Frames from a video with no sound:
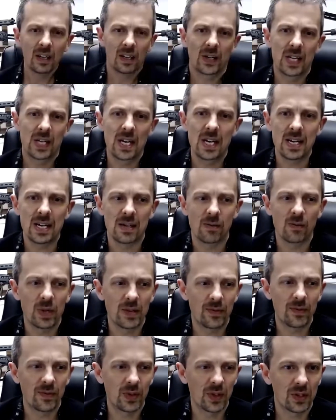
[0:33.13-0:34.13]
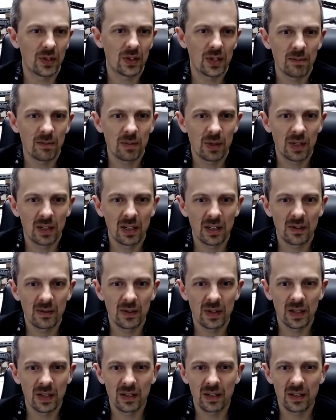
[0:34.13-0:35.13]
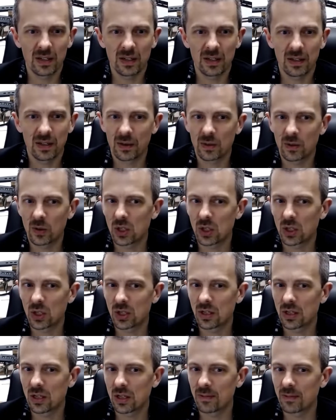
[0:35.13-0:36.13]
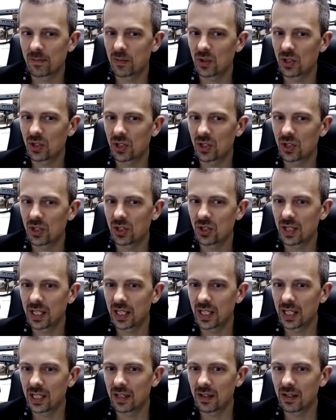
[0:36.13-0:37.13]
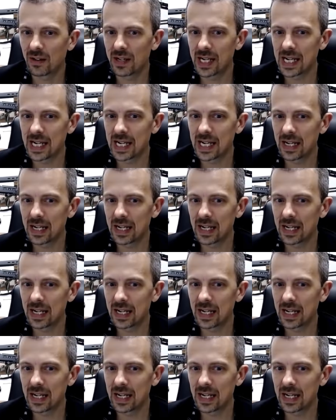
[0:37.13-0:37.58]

Okay, we've got some kind of a submachine gunny